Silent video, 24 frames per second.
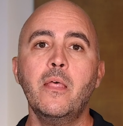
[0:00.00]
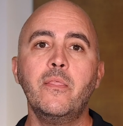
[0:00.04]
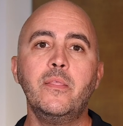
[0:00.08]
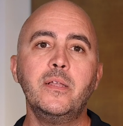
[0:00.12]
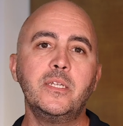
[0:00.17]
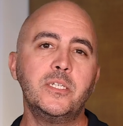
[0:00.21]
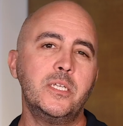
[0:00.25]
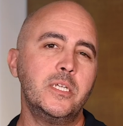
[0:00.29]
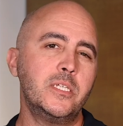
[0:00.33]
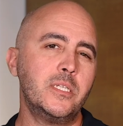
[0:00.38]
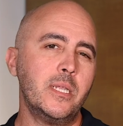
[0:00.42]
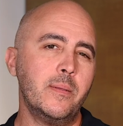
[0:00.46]
The
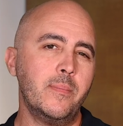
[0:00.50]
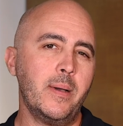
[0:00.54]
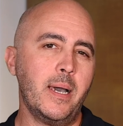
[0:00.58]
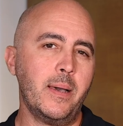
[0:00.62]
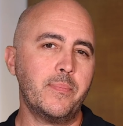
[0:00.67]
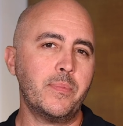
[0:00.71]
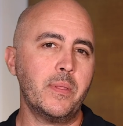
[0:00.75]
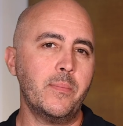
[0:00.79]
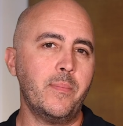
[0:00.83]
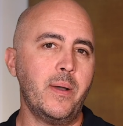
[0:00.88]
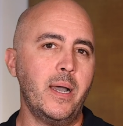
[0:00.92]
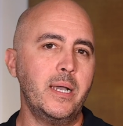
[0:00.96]
system
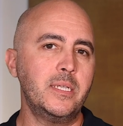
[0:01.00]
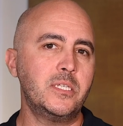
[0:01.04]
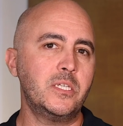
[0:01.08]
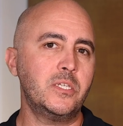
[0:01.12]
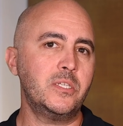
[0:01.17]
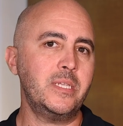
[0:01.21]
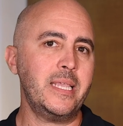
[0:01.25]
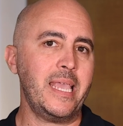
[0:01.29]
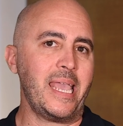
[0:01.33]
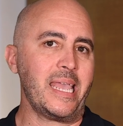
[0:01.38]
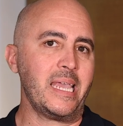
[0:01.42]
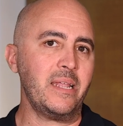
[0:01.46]
optimizes
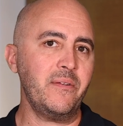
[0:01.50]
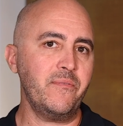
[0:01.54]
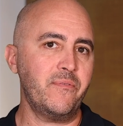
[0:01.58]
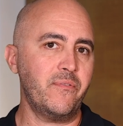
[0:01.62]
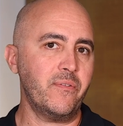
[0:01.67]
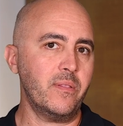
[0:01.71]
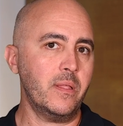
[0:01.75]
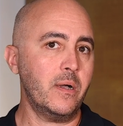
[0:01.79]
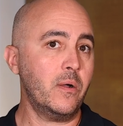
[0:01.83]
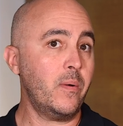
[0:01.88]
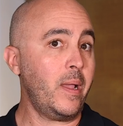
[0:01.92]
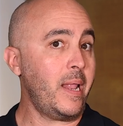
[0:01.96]
the
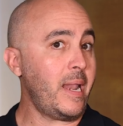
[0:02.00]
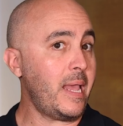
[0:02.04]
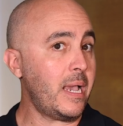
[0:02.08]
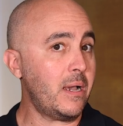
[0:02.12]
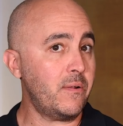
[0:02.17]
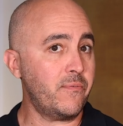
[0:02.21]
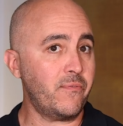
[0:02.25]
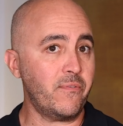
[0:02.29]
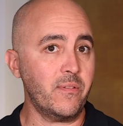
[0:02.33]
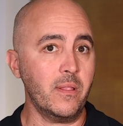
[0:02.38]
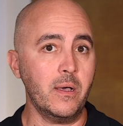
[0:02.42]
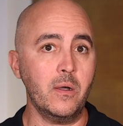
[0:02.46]
inflow and
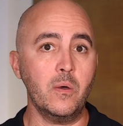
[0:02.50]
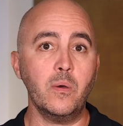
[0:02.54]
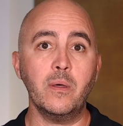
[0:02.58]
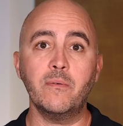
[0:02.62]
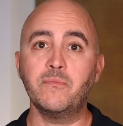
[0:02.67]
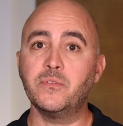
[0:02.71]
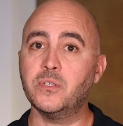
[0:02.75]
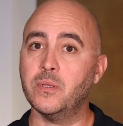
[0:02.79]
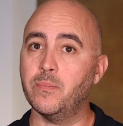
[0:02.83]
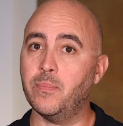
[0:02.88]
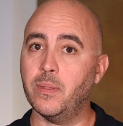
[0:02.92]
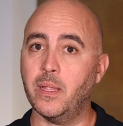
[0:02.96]
outflow
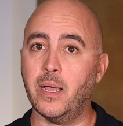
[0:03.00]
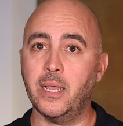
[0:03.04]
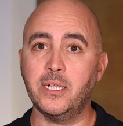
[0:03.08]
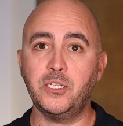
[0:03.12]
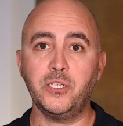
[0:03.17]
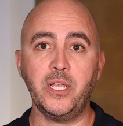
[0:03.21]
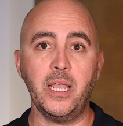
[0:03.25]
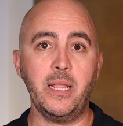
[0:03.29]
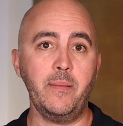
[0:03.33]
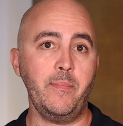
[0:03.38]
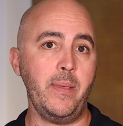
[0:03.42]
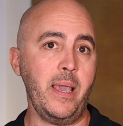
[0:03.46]
of supply
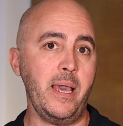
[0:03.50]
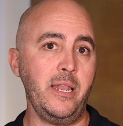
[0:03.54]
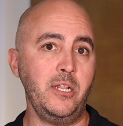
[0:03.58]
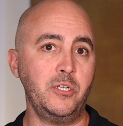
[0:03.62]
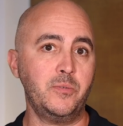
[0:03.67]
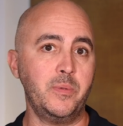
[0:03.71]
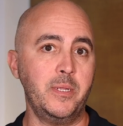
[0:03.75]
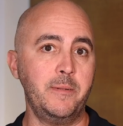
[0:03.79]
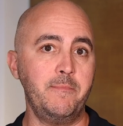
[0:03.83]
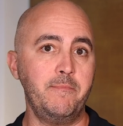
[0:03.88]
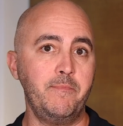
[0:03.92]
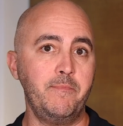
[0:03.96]
chain management.